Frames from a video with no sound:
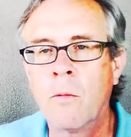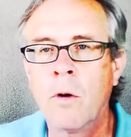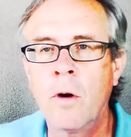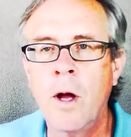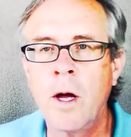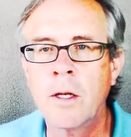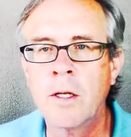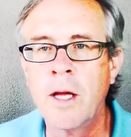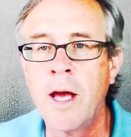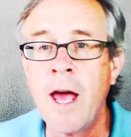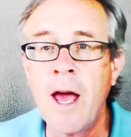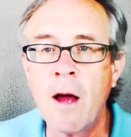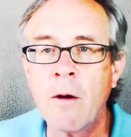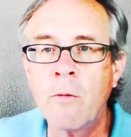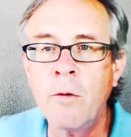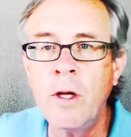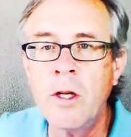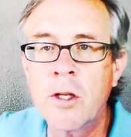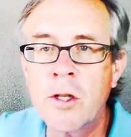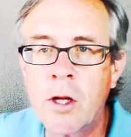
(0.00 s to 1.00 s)
We're not saying, hey,
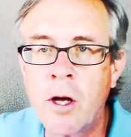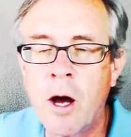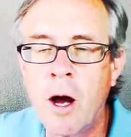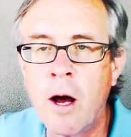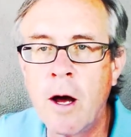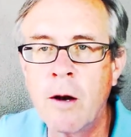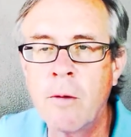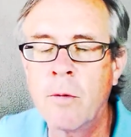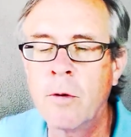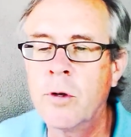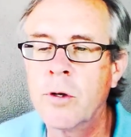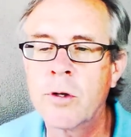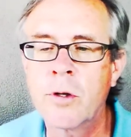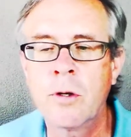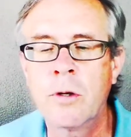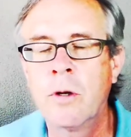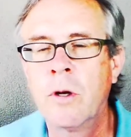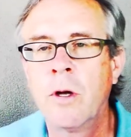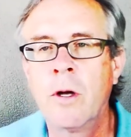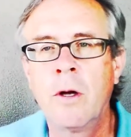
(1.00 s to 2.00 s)
I reached God. We're
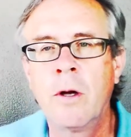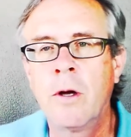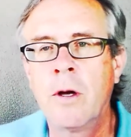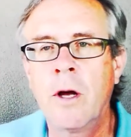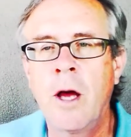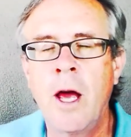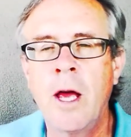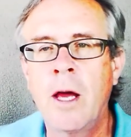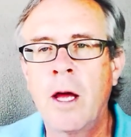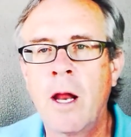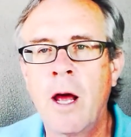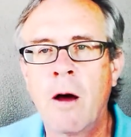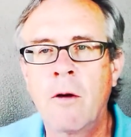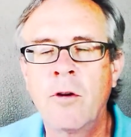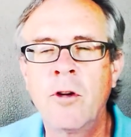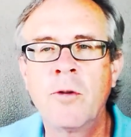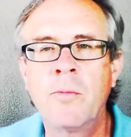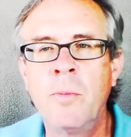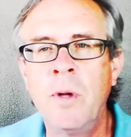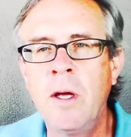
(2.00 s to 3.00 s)
just hanging
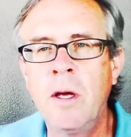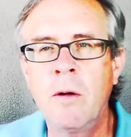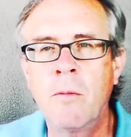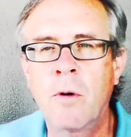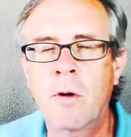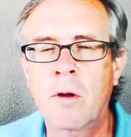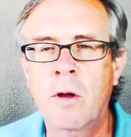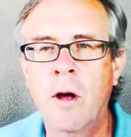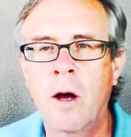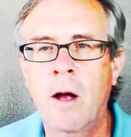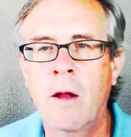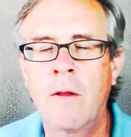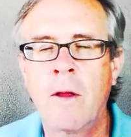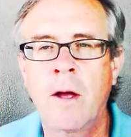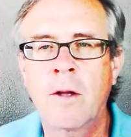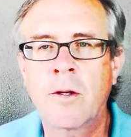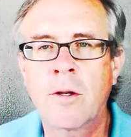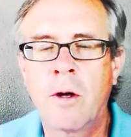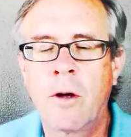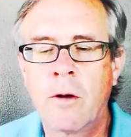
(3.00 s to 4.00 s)
out, just being with God.
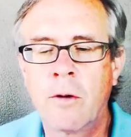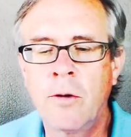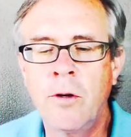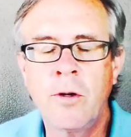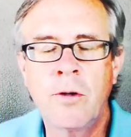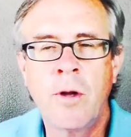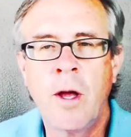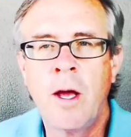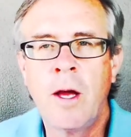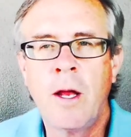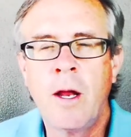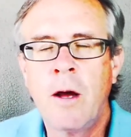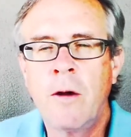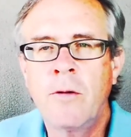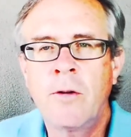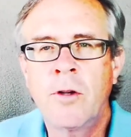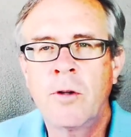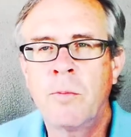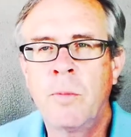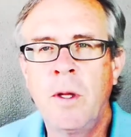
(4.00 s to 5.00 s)
That's all. Just hanging
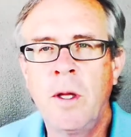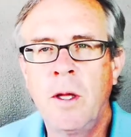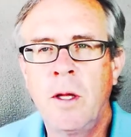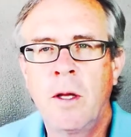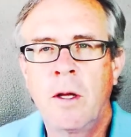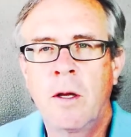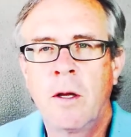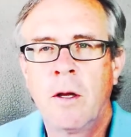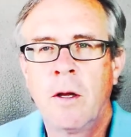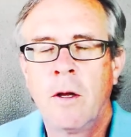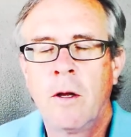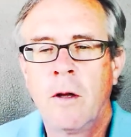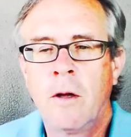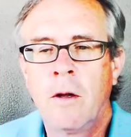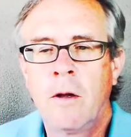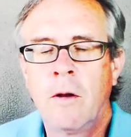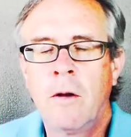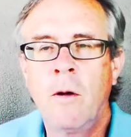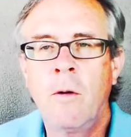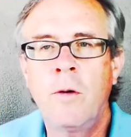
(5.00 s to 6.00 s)
out, just being.
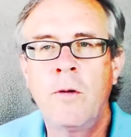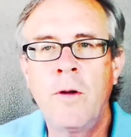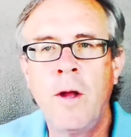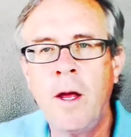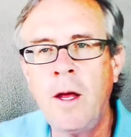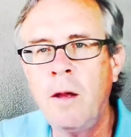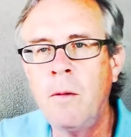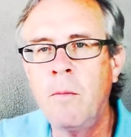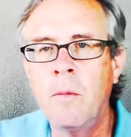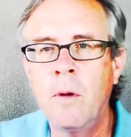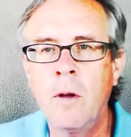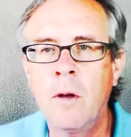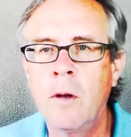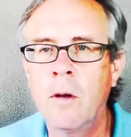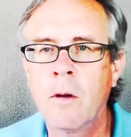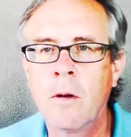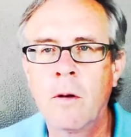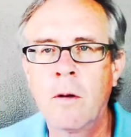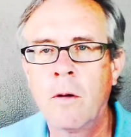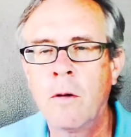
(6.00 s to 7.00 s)
No attainment,
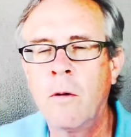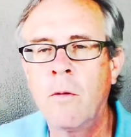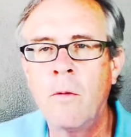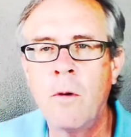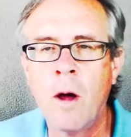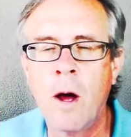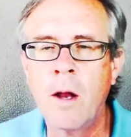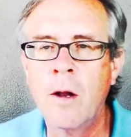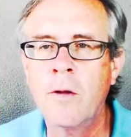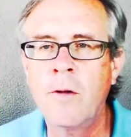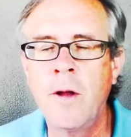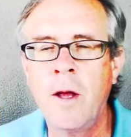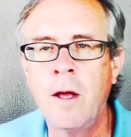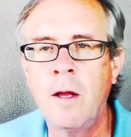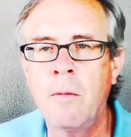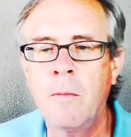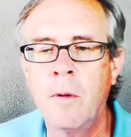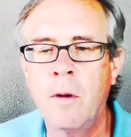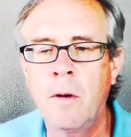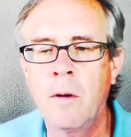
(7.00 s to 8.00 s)
no
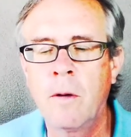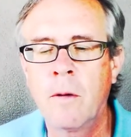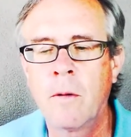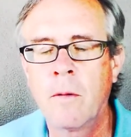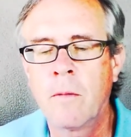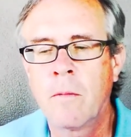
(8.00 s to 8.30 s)
non-attainment.